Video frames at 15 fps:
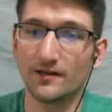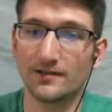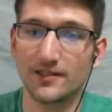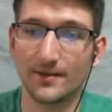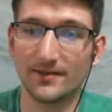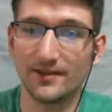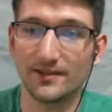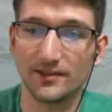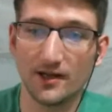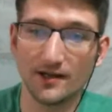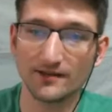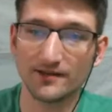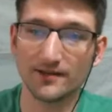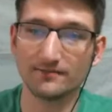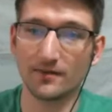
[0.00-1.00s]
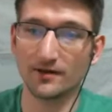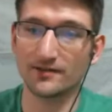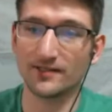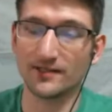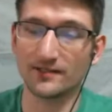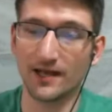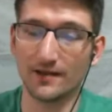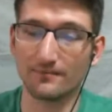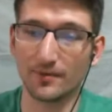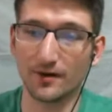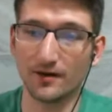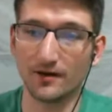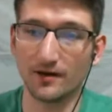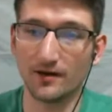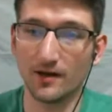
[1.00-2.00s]
Timothy Johnson, Marcin
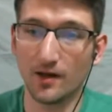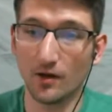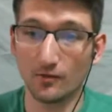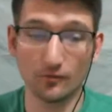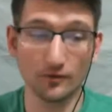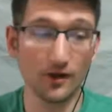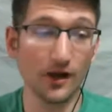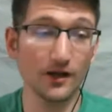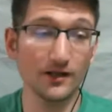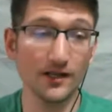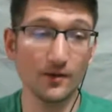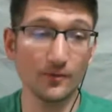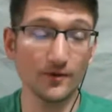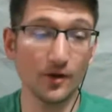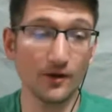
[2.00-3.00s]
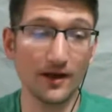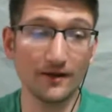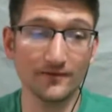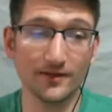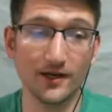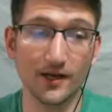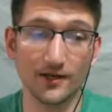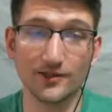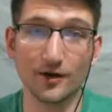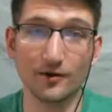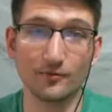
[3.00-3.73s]
Tybura. Luckily, we don't have to cut Jared